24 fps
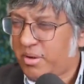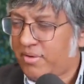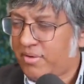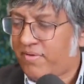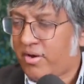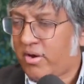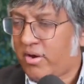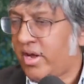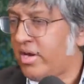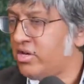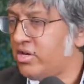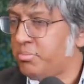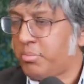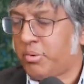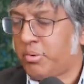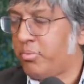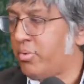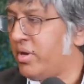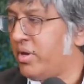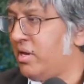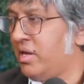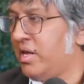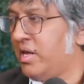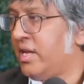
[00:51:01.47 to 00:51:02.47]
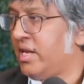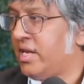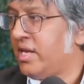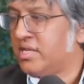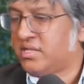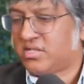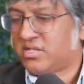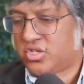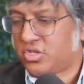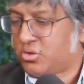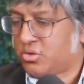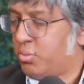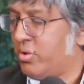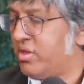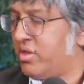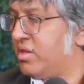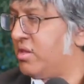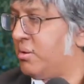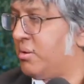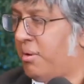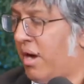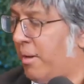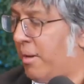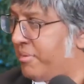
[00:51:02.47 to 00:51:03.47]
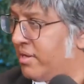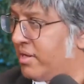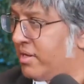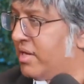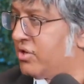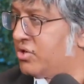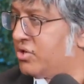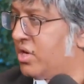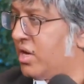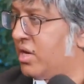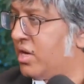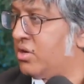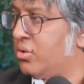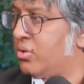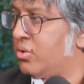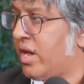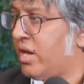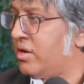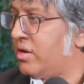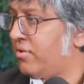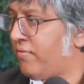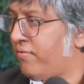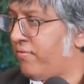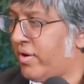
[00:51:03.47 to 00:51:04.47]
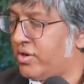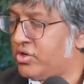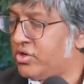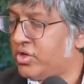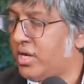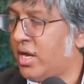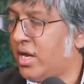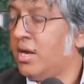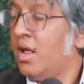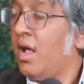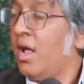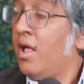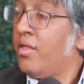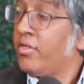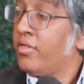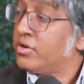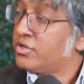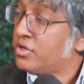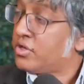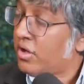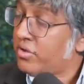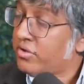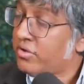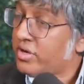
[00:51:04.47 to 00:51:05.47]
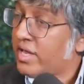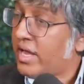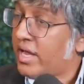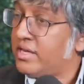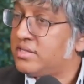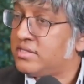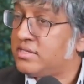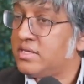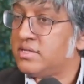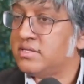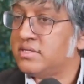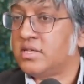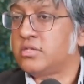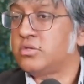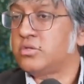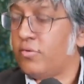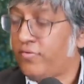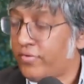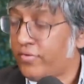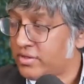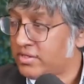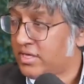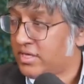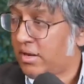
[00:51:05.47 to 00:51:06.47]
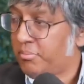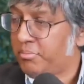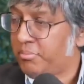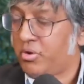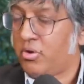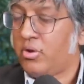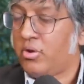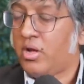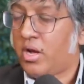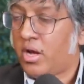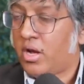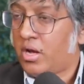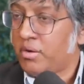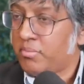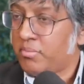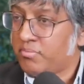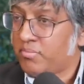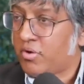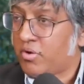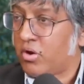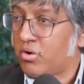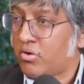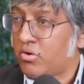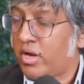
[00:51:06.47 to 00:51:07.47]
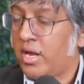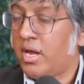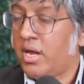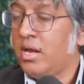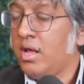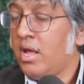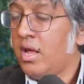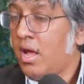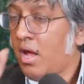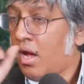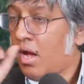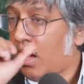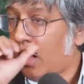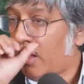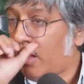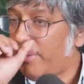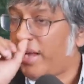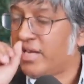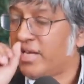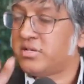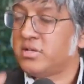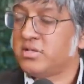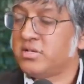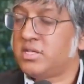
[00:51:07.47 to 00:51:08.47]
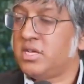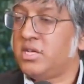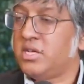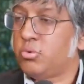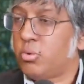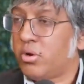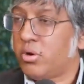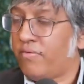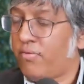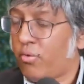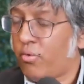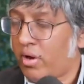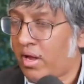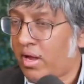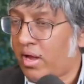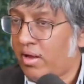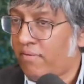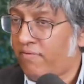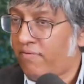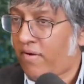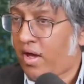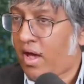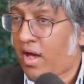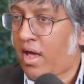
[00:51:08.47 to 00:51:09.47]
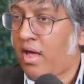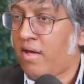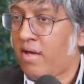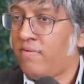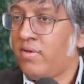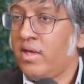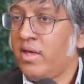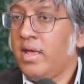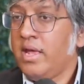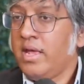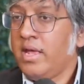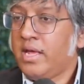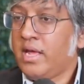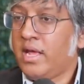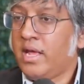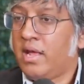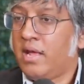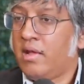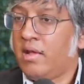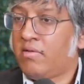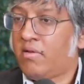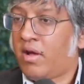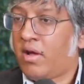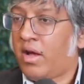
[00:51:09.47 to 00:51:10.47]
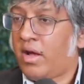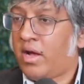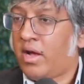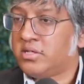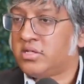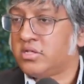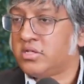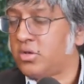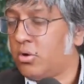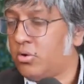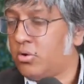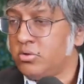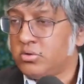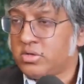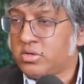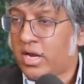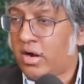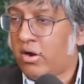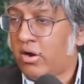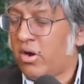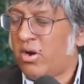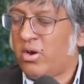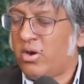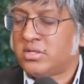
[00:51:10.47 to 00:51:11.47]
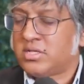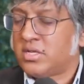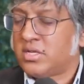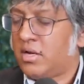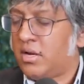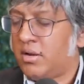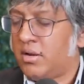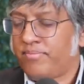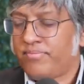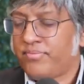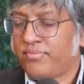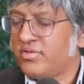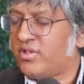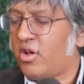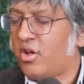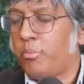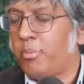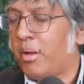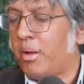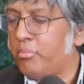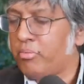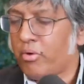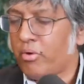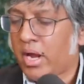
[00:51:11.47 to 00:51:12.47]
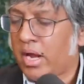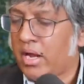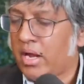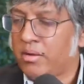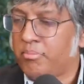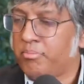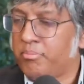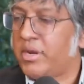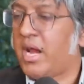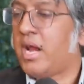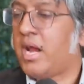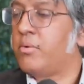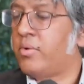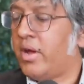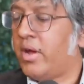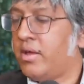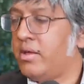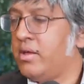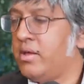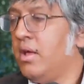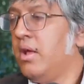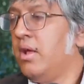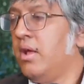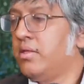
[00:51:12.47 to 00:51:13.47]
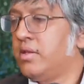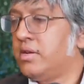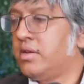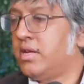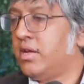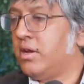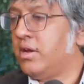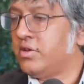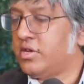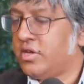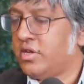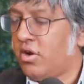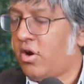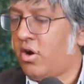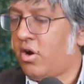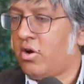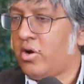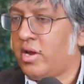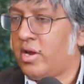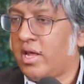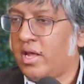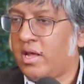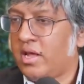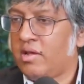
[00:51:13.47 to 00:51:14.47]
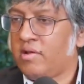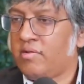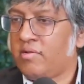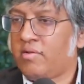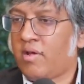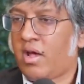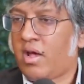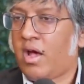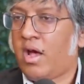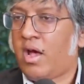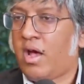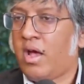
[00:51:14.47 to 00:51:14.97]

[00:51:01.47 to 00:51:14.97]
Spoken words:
bit of variation, but really it's just within the population. You can't differentiate. There's other cases, so for example, concrete, SLC24A5 is, it's a solute carrier, it's a cell membrane. But anyway, the TLDR is,